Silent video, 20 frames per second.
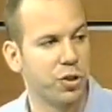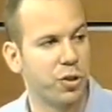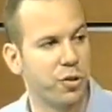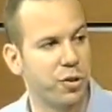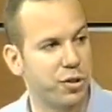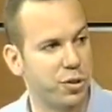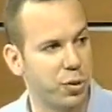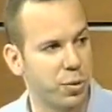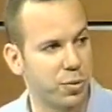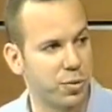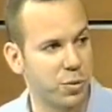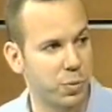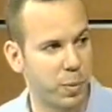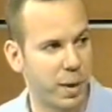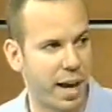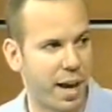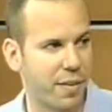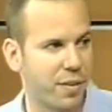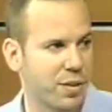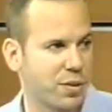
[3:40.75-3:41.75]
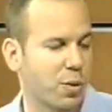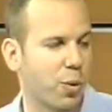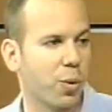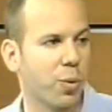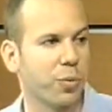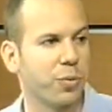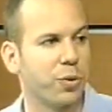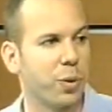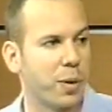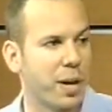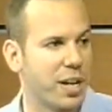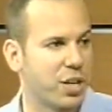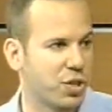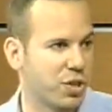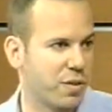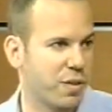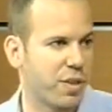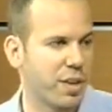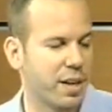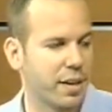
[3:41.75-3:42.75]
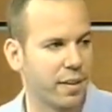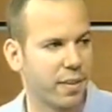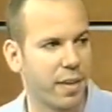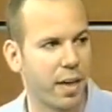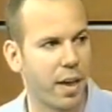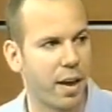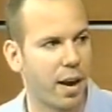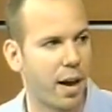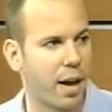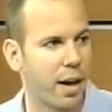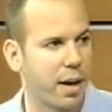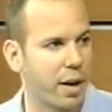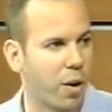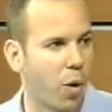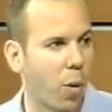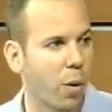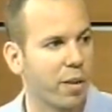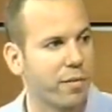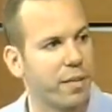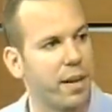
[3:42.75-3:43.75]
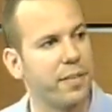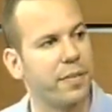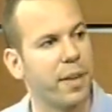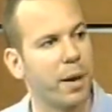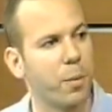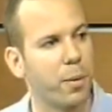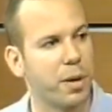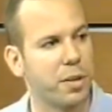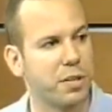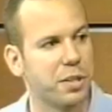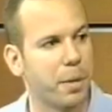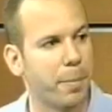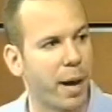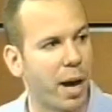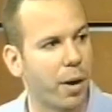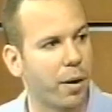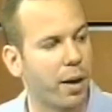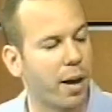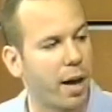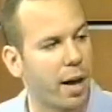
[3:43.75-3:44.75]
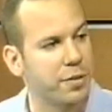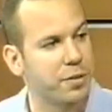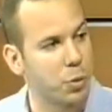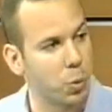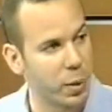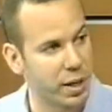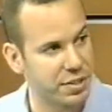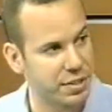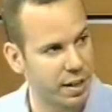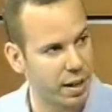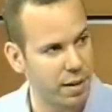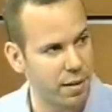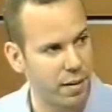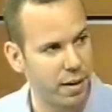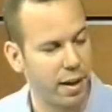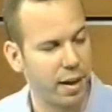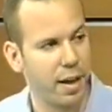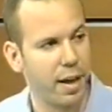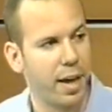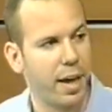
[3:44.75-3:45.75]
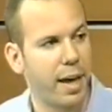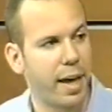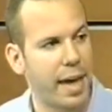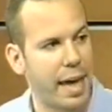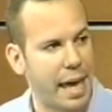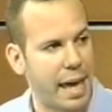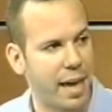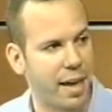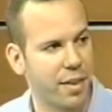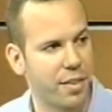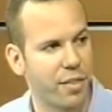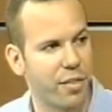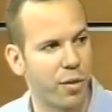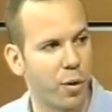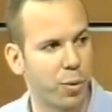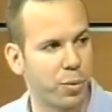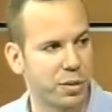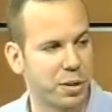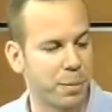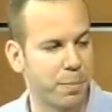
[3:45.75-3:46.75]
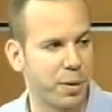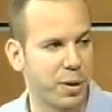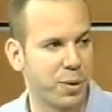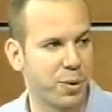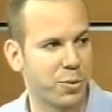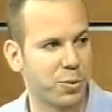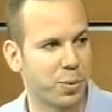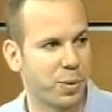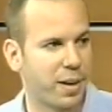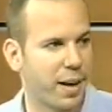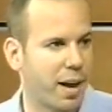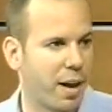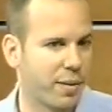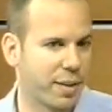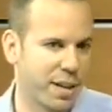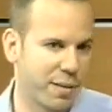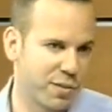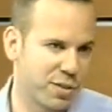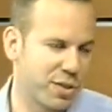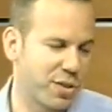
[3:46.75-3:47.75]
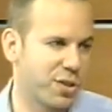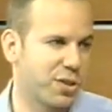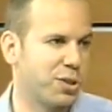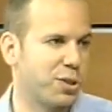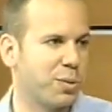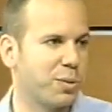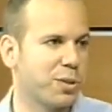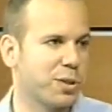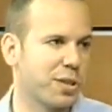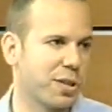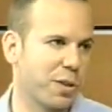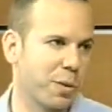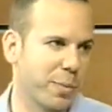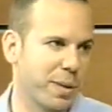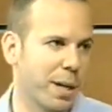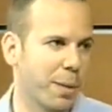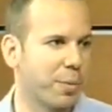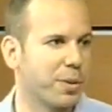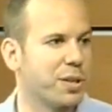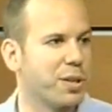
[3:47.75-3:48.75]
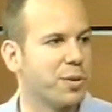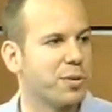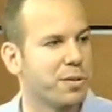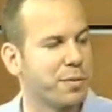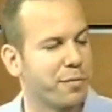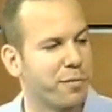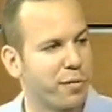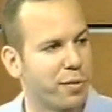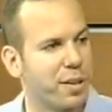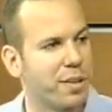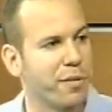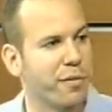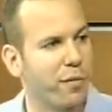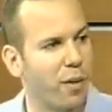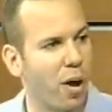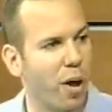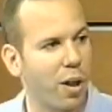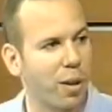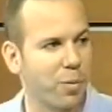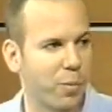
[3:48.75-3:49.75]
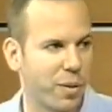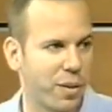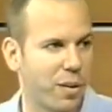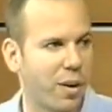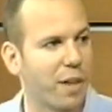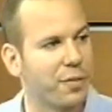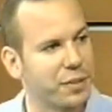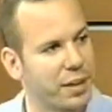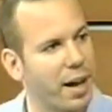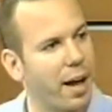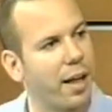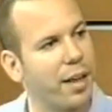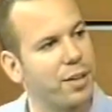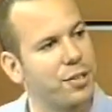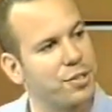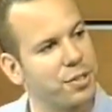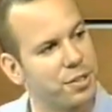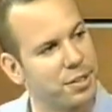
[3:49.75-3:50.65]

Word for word: to the students. We had this whole donation thing that, uh, and a whole event that was about uh, two weeks ago, mm -hmm. and those computers were now given to the students, and they'll be able to use them for in the fall when they're off to college.